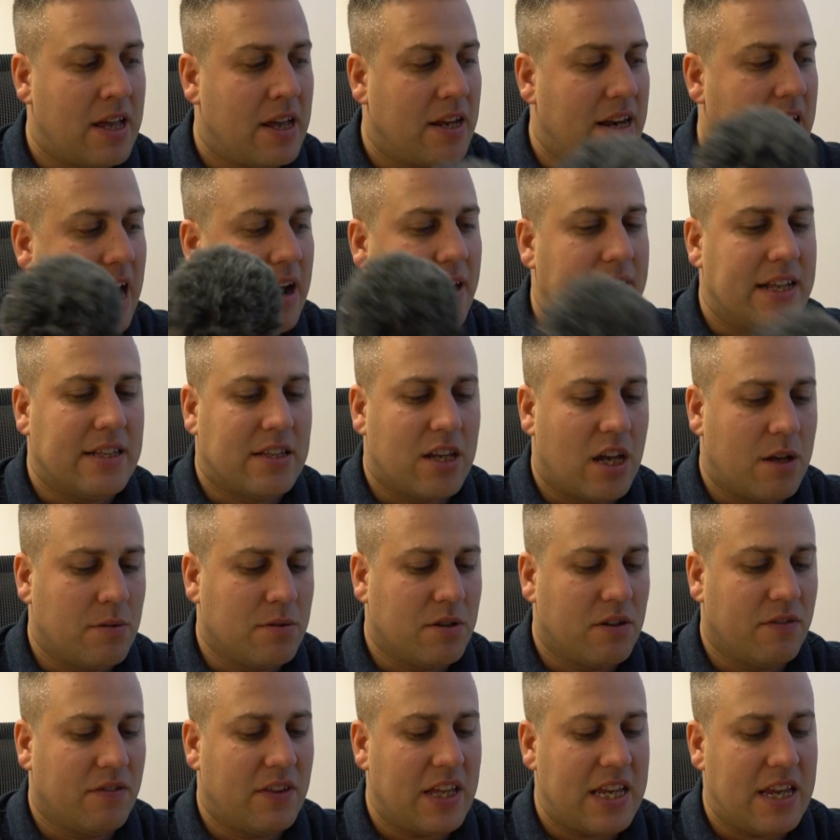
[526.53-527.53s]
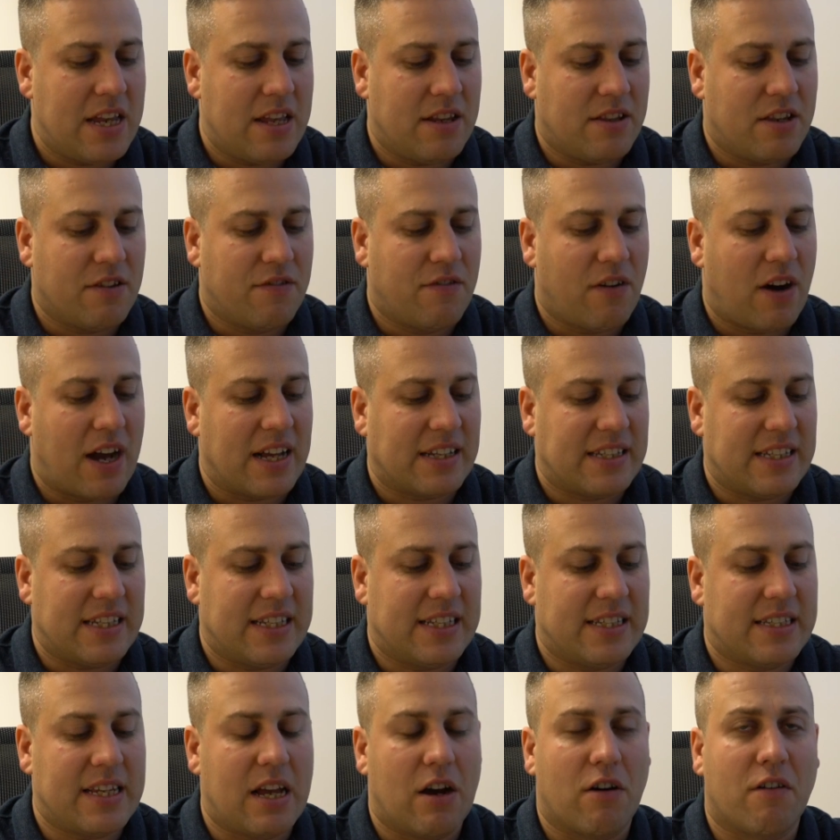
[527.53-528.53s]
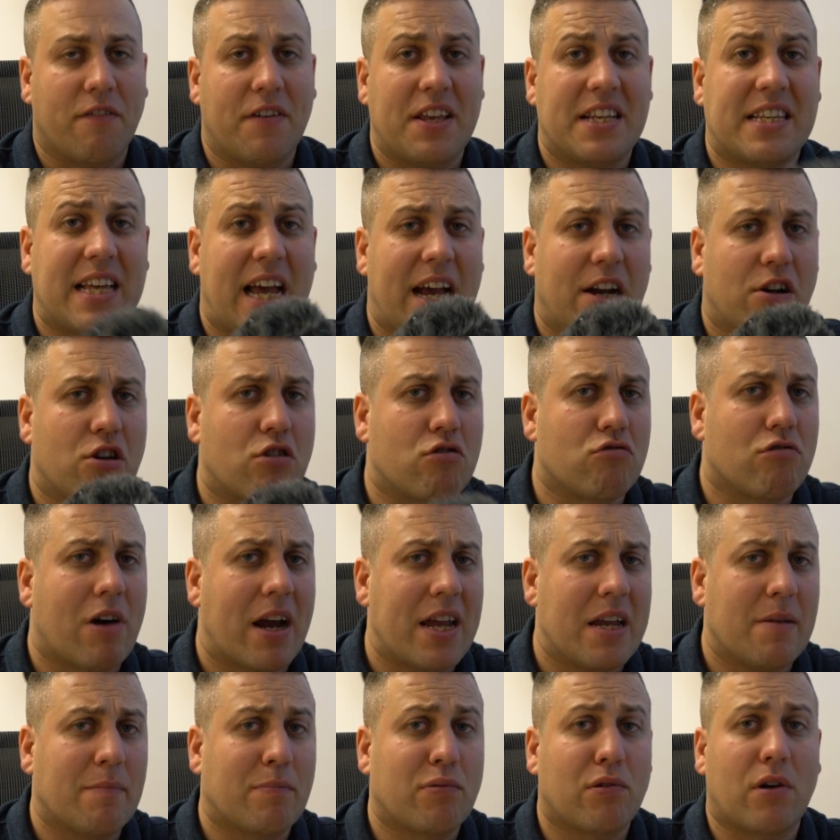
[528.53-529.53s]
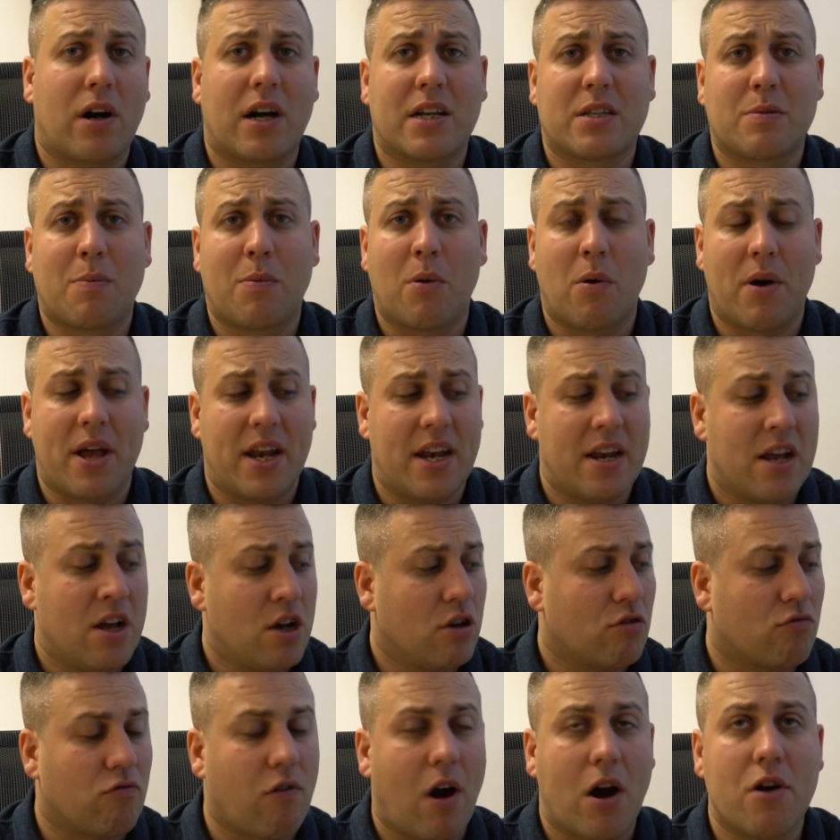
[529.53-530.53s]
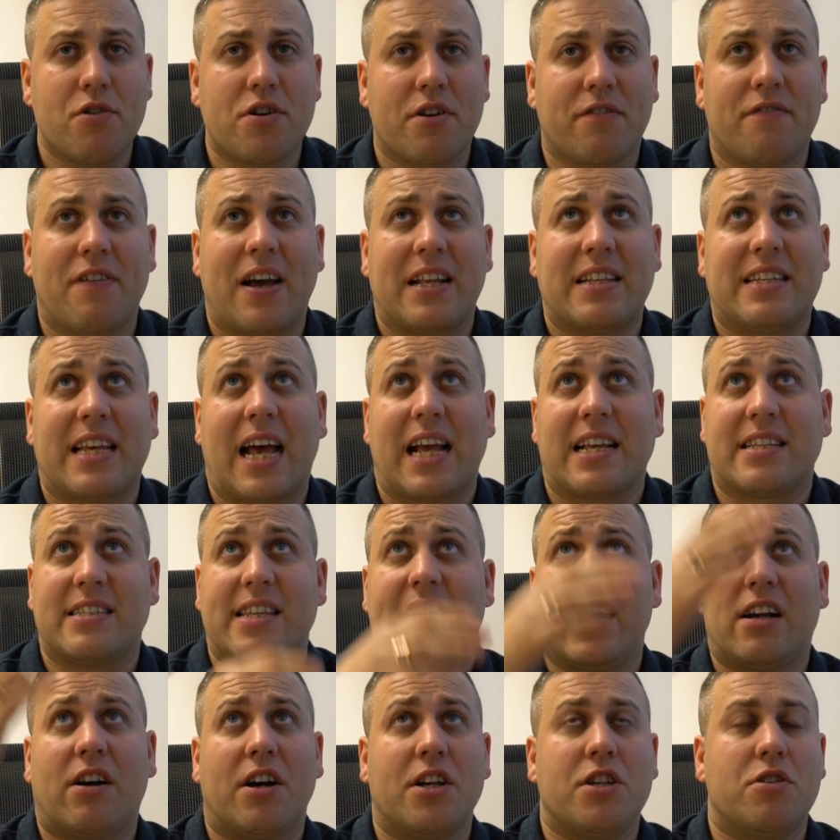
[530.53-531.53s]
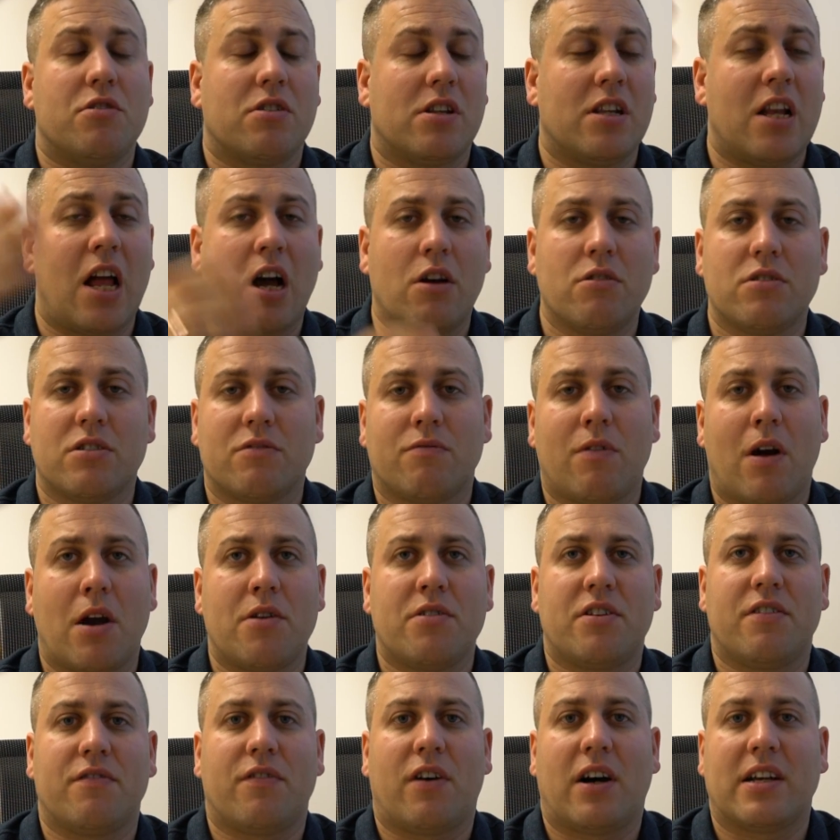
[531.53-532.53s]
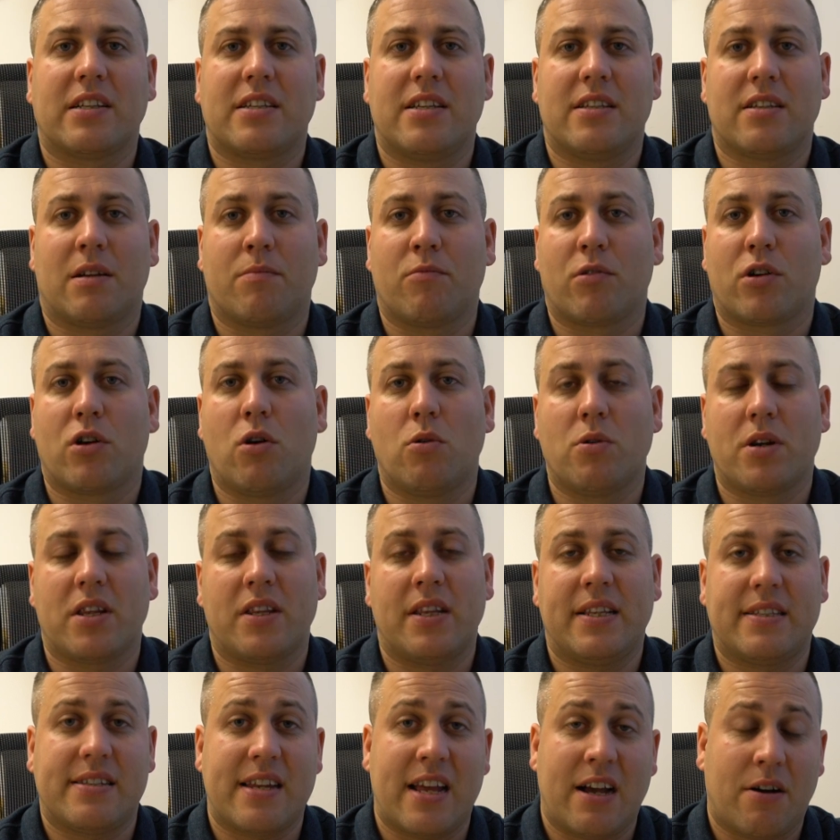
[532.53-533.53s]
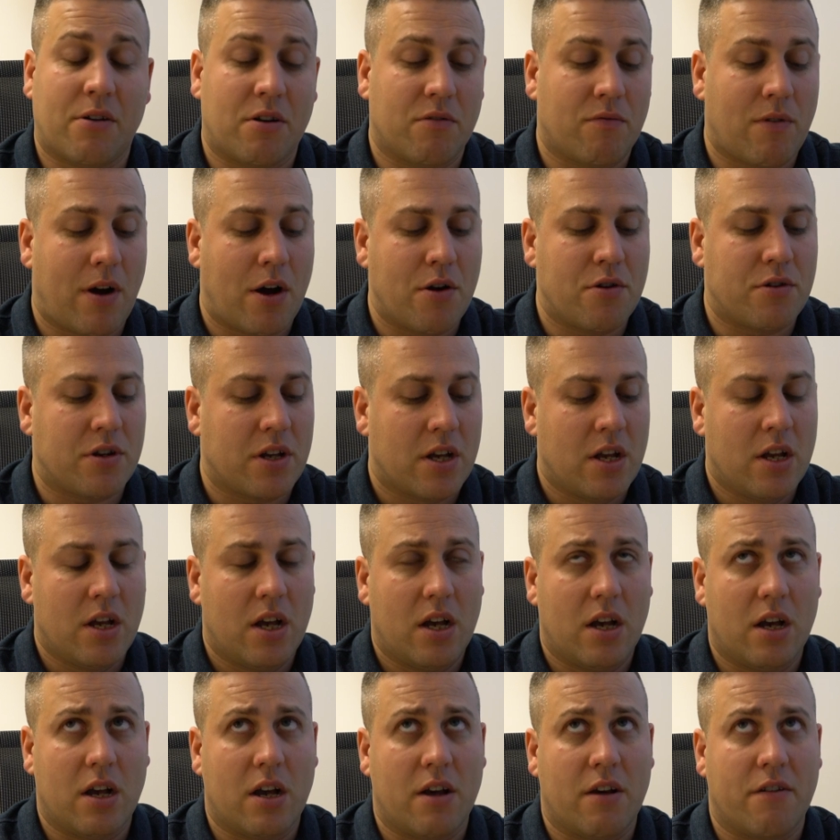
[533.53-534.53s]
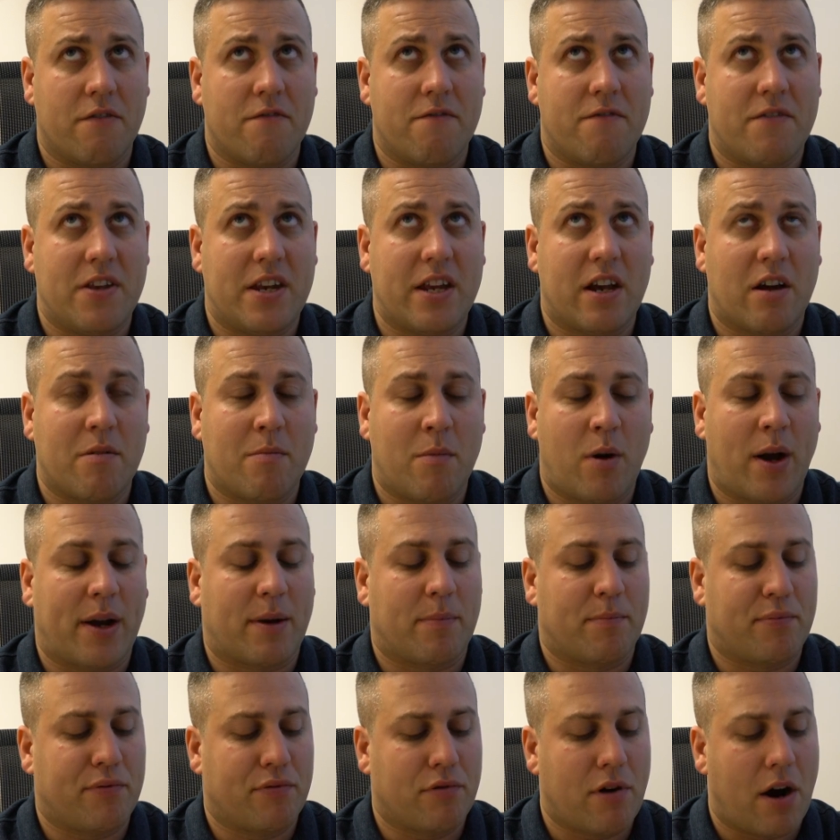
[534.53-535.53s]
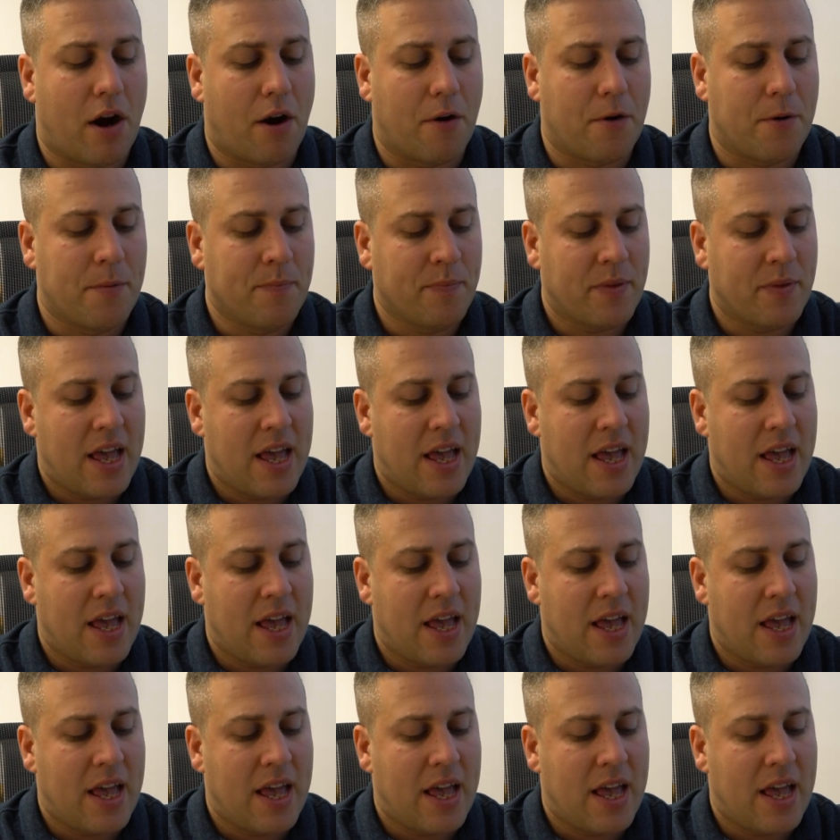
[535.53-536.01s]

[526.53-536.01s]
Now, in terms of the device itself, it's at a great price point. Rode are fantastic. I use loads of Rode devices. I'm recording this now on a Rode VideoMic Pro.